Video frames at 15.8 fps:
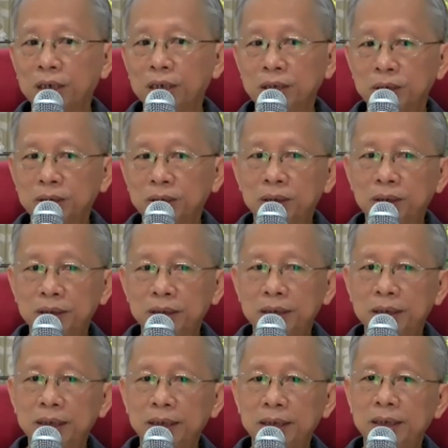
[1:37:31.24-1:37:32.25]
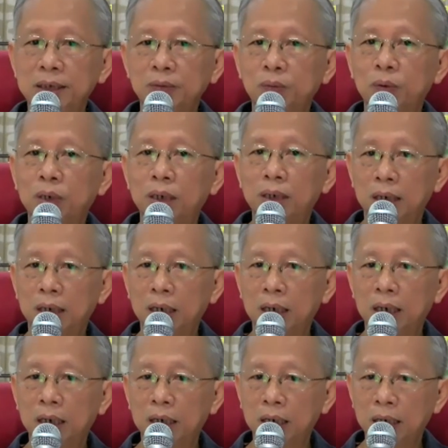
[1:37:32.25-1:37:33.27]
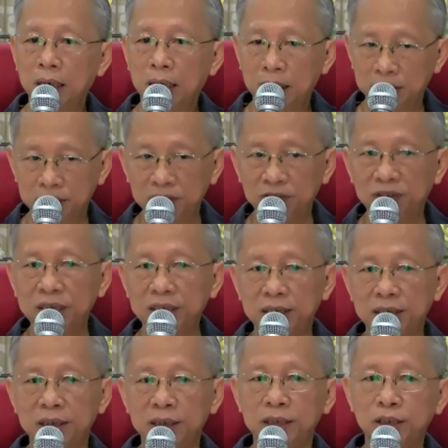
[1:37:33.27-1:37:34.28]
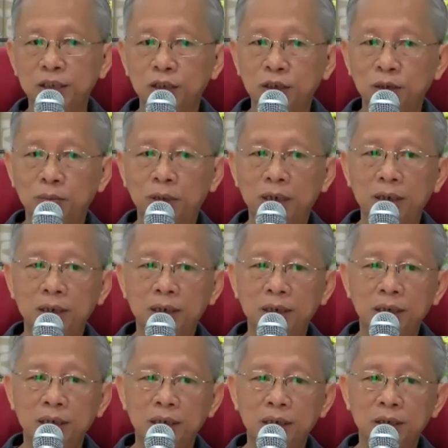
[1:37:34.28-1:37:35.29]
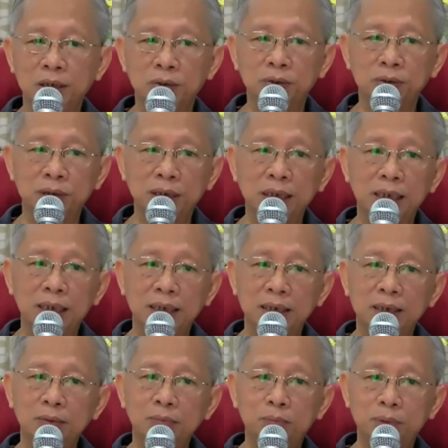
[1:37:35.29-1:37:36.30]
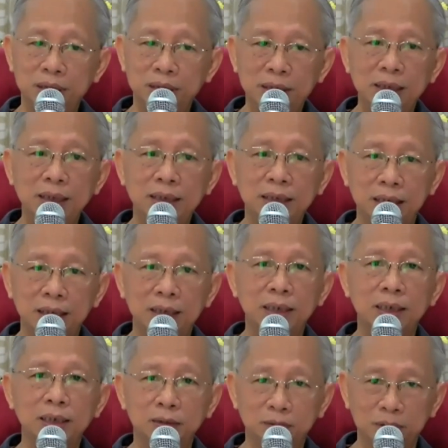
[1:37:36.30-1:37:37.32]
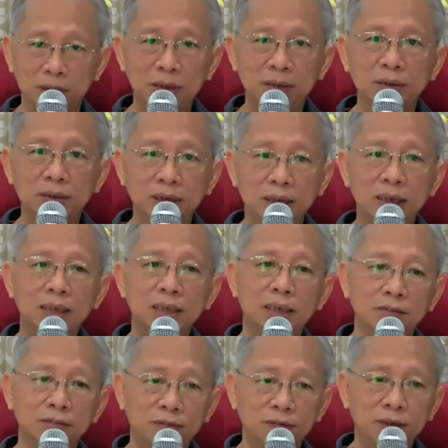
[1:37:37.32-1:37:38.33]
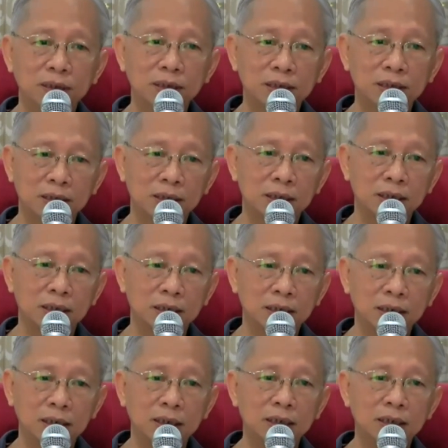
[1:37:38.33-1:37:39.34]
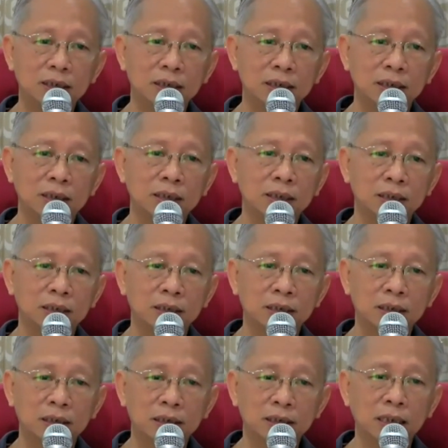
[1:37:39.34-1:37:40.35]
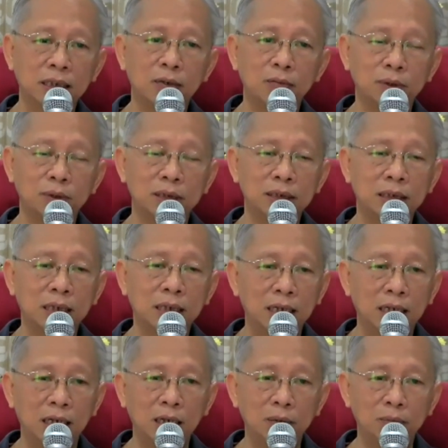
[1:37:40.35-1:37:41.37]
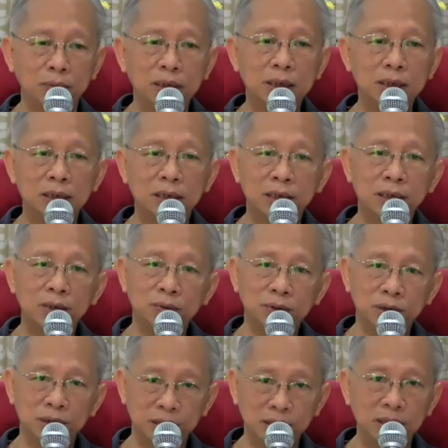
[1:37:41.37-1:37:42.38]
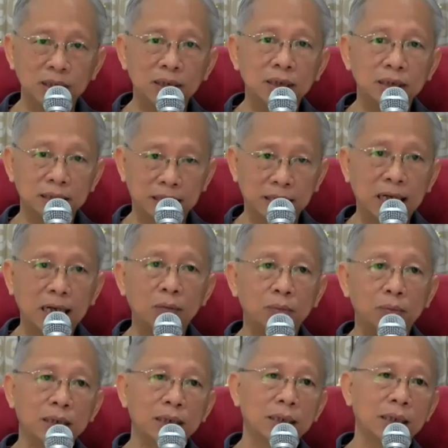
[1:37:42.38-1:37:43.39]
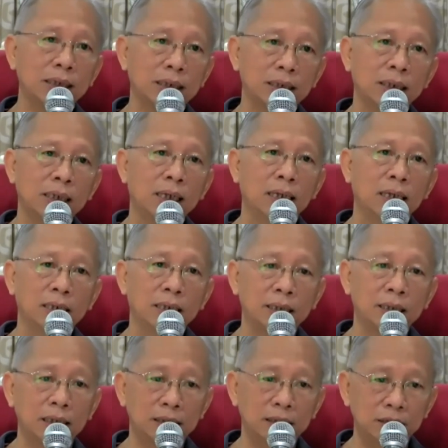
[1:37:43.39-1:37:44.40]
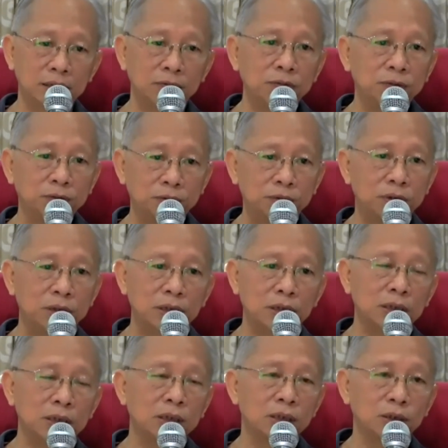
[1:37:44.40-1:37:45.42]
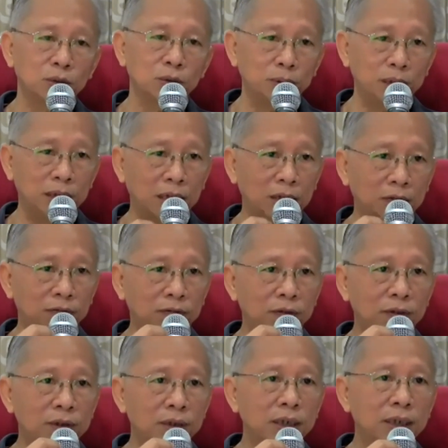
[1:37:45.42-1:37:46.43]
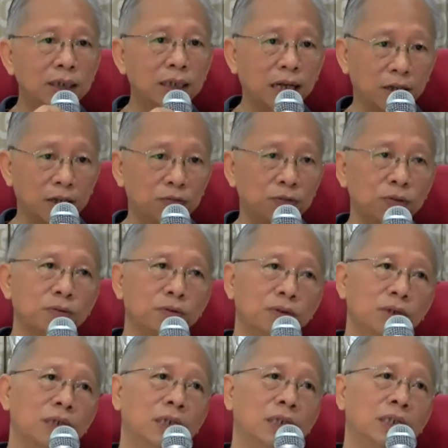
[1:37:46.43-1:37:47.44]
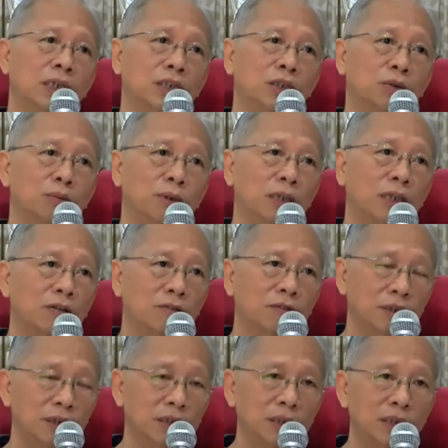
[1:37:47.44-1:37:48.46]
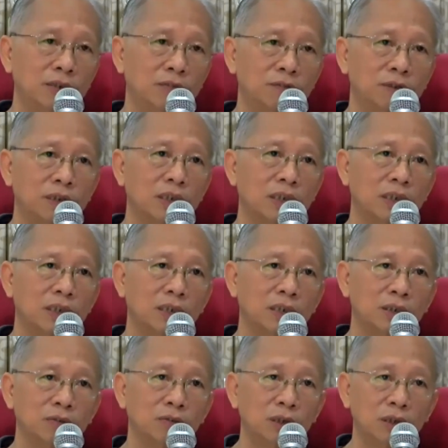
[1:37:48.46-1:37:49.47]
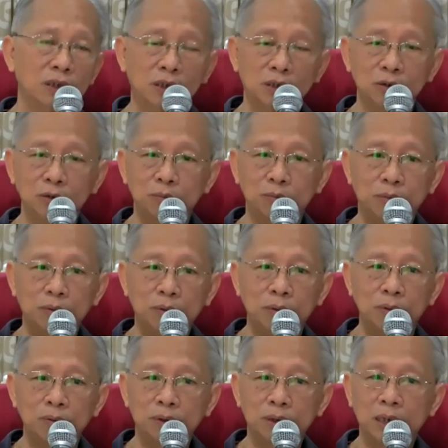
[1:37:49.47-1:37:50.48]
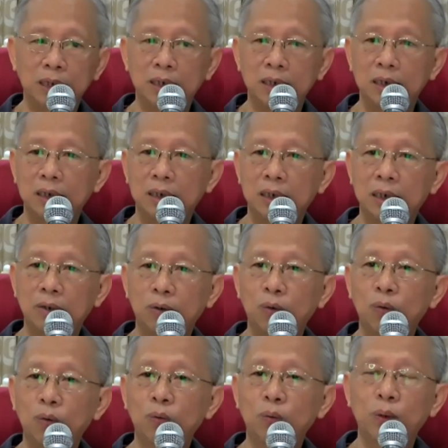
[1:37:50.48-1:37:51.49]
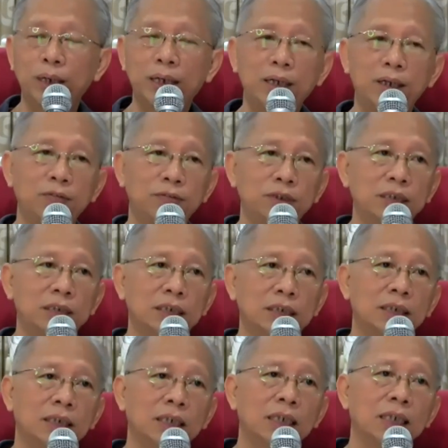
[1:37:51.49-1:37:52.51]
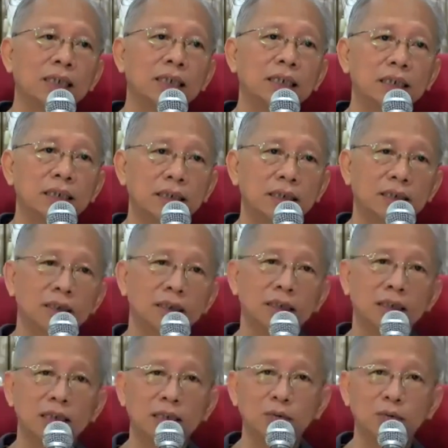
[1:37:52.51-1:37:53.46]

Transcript: So all this is what cultivation is all about. So regarding PG sharing is very good. The first initial step is ability to see this karmic thing. Then in future, you become very tactful. You become very different. You will not go that old way, which is heedless.